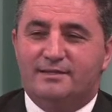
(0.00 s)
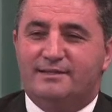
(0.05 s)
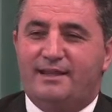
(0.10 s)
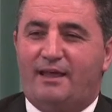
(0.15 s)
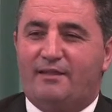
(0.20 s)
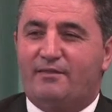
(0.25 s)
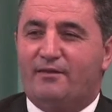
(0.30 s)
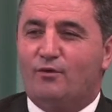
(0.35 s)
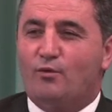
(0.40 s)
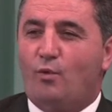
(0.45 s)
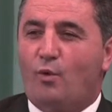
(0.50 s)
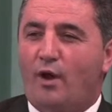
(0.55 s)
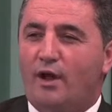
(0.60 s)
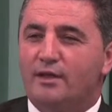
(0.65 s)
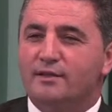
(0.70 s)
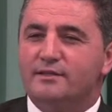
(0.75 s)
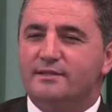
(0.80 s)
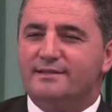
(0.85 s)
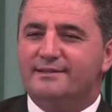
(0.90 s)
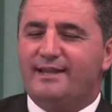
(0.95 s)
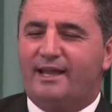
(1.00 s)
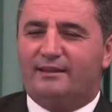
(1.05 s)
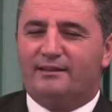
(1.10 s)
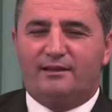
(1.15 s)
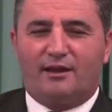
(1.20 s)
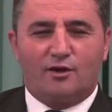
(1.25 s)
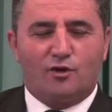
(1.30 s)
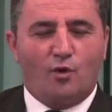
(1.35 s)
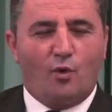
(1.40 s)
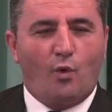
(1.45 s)
that the ones that
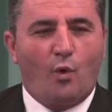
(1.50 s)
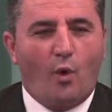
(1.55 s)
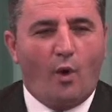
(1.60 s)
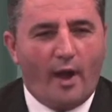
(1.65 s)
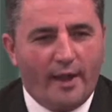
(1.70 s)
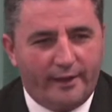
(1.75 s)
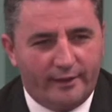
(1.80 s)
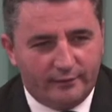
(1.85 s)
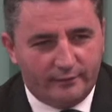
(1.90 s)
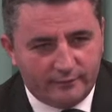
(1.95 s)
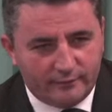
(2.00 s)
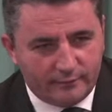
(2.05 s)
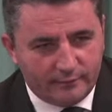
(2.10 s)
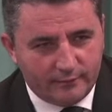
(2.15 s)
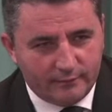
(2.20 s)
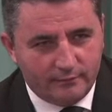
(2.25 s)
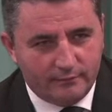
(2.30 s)
are quiet,